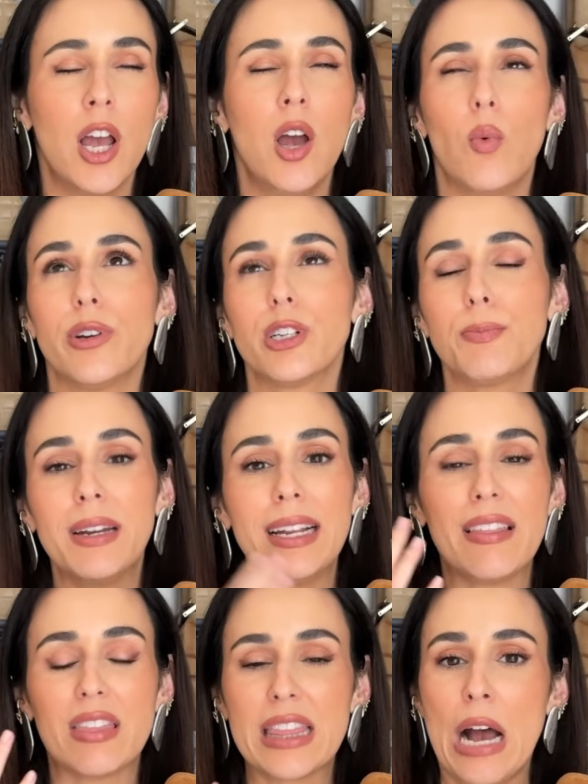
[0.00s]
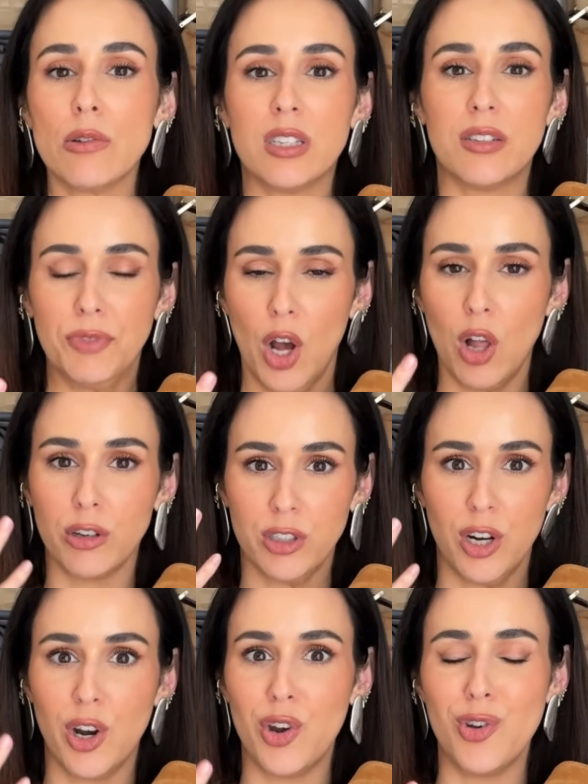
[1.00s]
When you're spending thousands of dollars
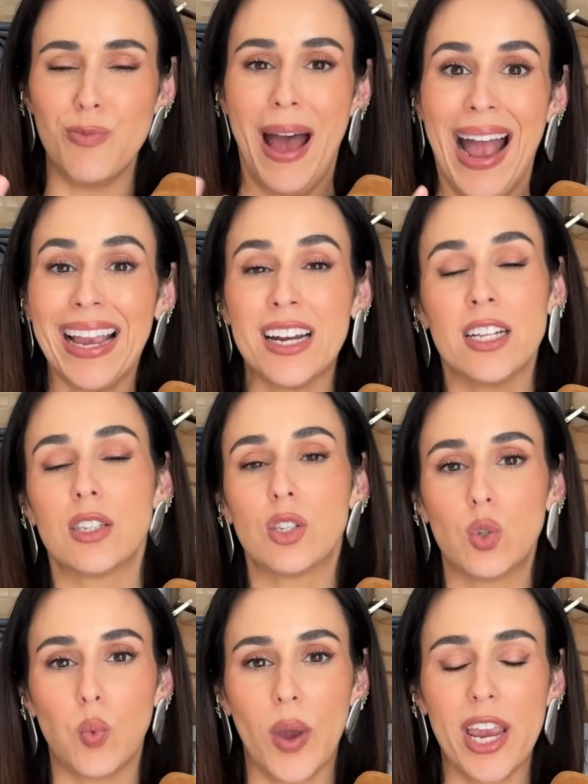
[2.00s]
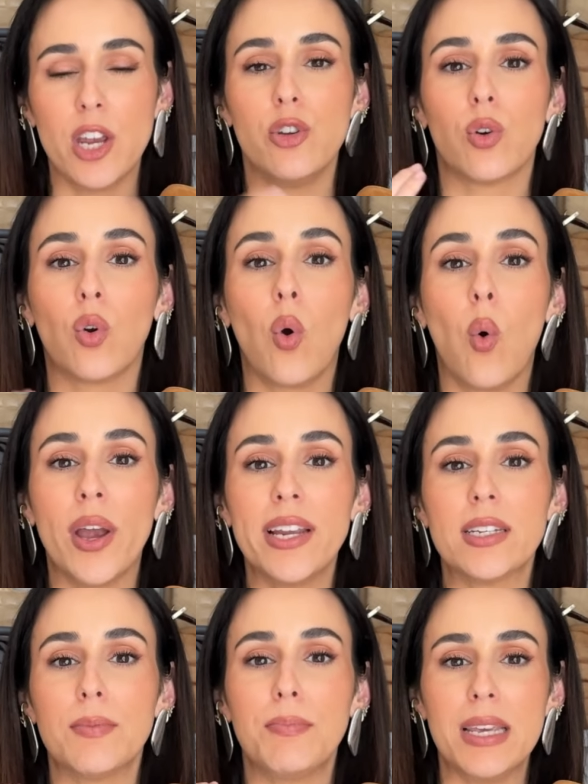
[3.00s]
on a new bag and it's suede, you're going
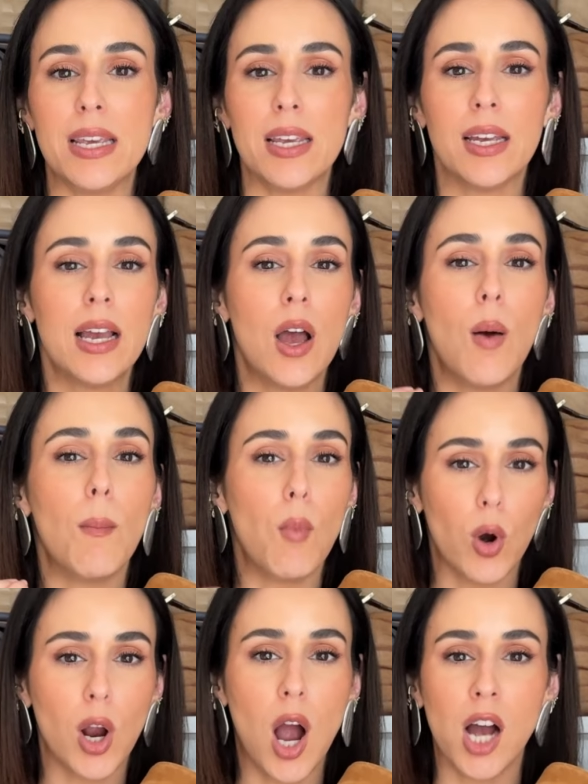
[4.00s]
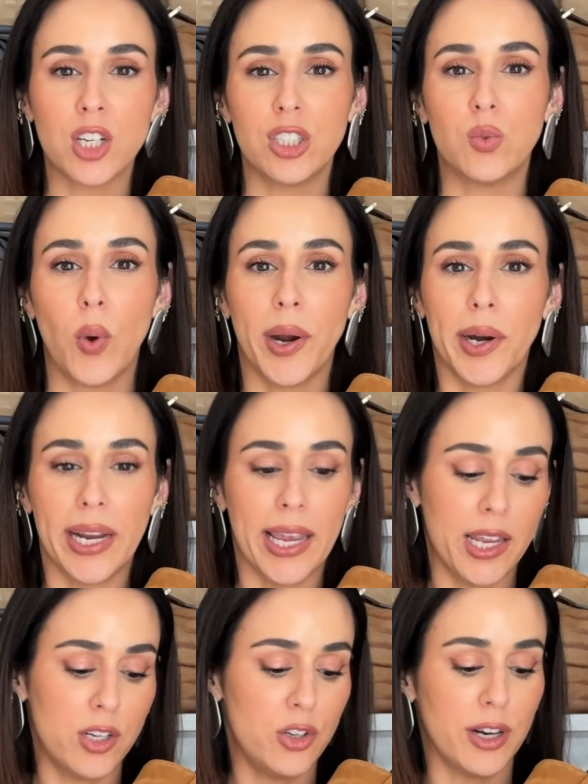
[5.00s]
to be more cautious wearing
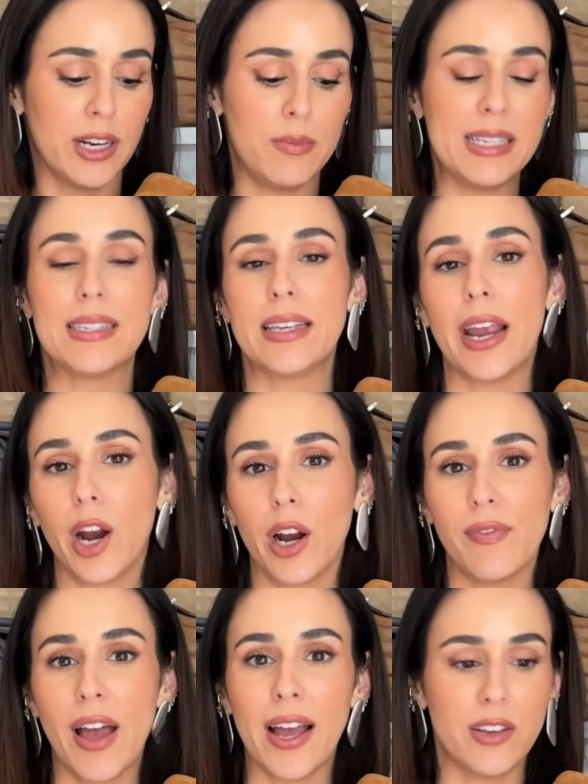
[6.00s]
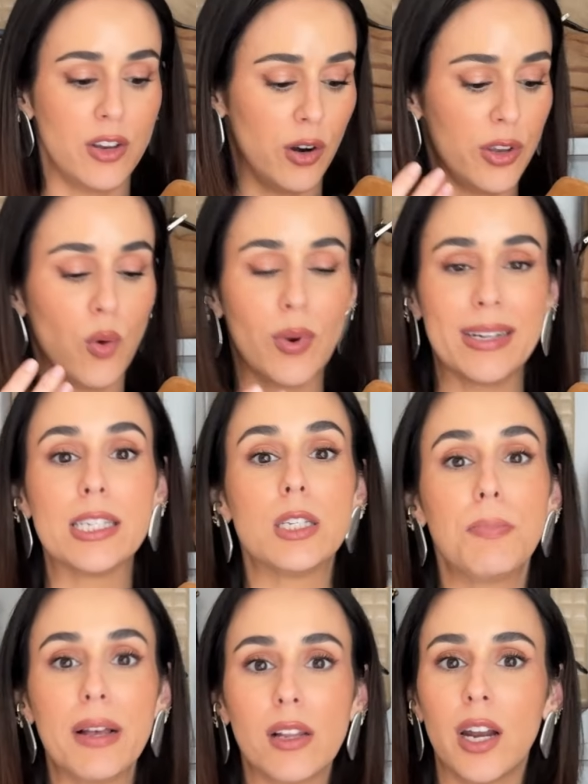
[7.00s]
it. You're gonna be scared that, you know, you don't wanna
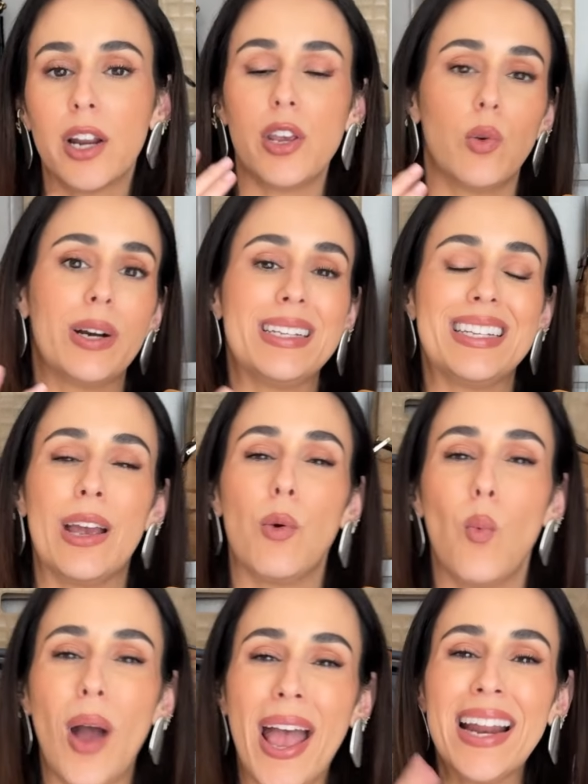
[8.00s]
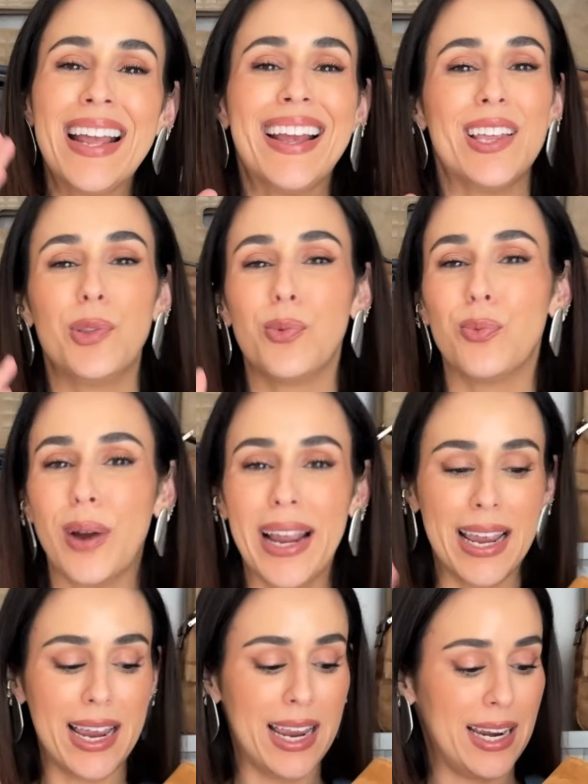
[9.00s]
spill on it, you don't want it to get wet in the
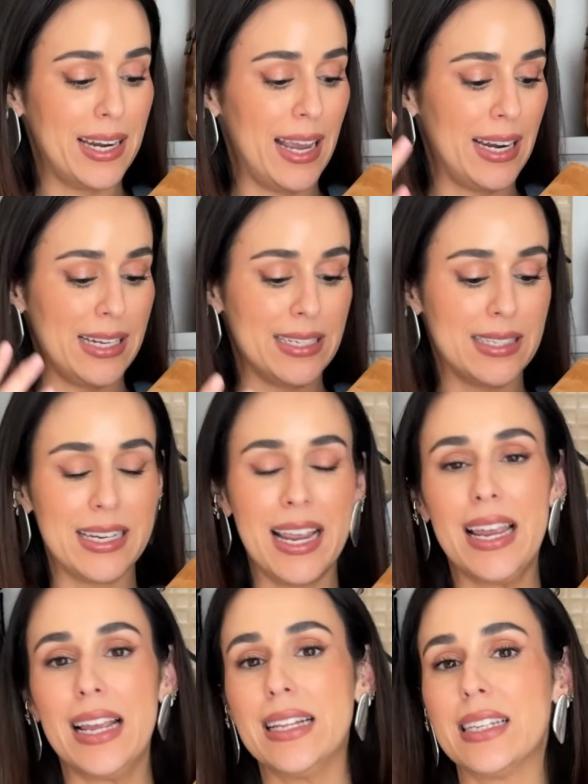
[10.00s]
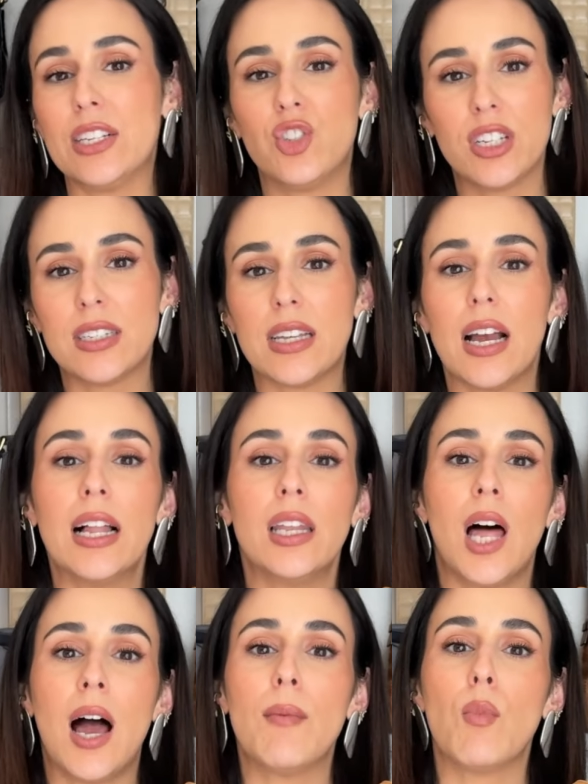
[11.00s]
rain, any stains. It's just a
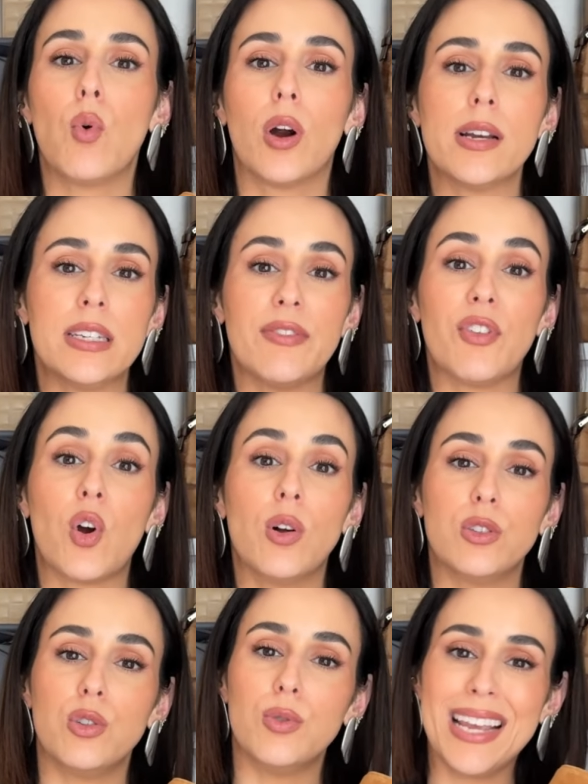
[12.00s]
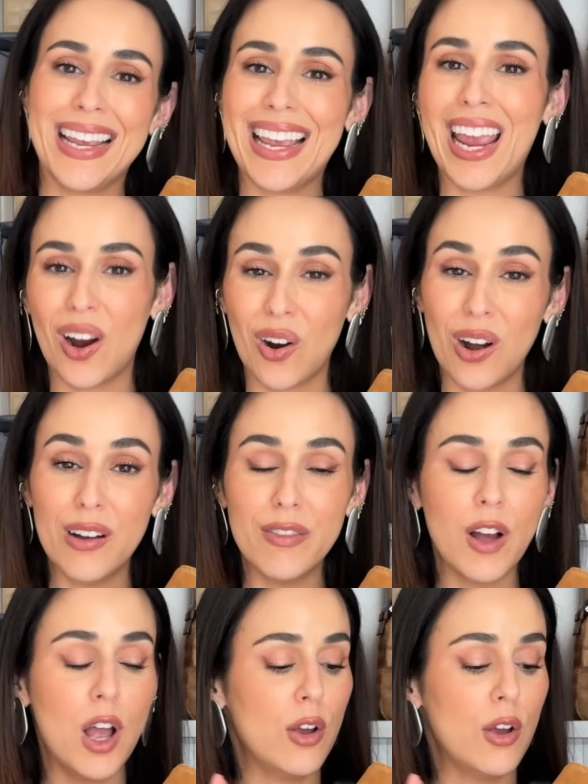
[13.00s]
lot more difficult to take care of.